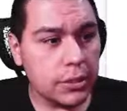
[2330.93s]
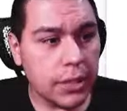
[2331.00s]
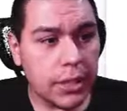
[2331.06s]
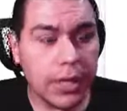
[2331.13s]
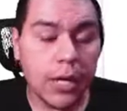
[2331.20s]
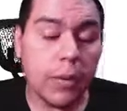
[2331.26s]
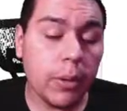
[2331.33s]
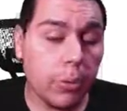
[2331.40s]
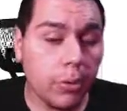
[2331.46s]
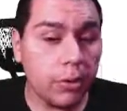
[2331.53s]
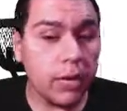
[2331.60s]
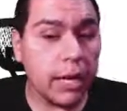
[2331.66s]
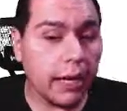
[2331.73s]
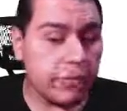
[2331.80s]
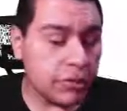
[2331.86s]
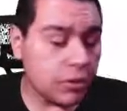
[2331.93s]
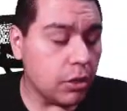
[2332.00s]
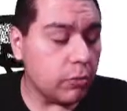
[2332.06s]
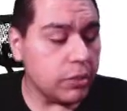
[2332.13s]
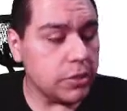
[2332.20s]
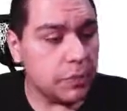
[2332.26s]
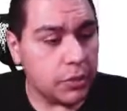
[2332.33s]
And that way we don't have to
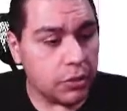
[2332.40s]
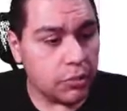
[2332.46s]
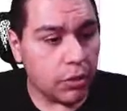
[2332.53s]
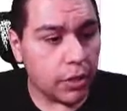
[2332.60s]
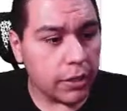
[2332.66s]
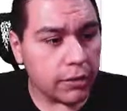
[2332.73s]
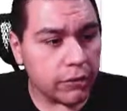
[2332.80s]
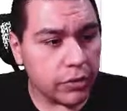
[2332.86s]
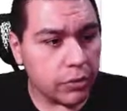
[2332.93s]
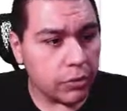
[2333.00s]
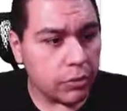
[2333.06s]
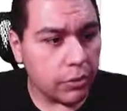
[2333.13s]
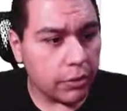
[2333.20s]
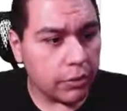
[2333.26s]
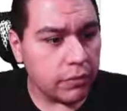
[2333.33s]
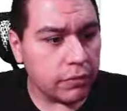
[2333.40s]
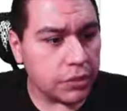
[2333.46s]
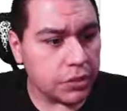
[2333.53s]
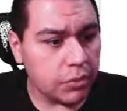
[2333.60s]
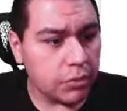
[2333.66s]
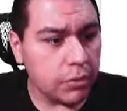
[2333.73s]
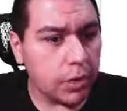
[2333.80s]
always be drawing to do our
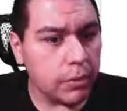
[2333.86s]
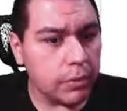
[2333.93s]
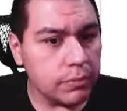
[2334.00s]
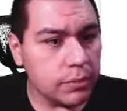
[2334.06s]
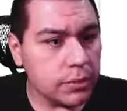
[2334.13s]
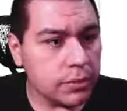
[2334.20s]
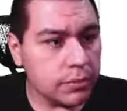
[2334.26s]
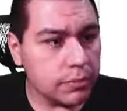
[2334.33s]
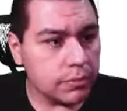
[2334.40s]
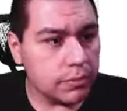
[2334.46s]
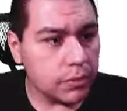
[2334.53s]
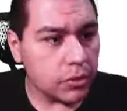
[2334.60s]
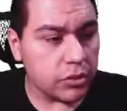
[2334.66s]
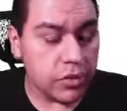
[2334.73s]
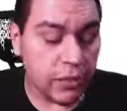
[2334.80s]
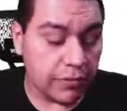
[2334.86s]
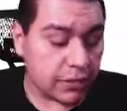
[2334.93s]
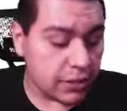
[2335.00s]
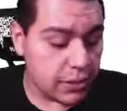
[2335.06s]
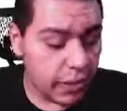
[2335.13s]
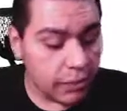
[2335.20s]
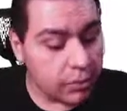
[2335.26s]
division problems. It'll save us
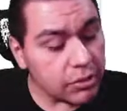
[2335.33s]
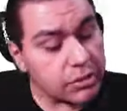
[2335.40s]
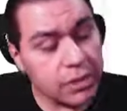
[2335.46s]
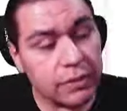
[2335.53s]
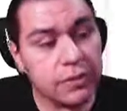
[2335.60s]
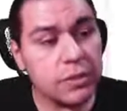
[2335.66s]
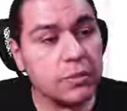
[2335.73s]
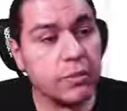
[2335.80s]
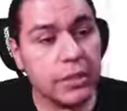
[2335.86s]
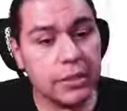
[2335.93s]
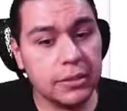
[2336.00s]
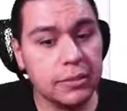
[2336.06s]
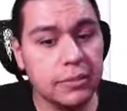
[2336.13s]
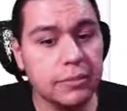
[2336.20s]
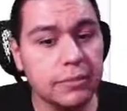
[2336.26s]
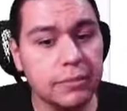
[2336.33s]
time, it'll save us space.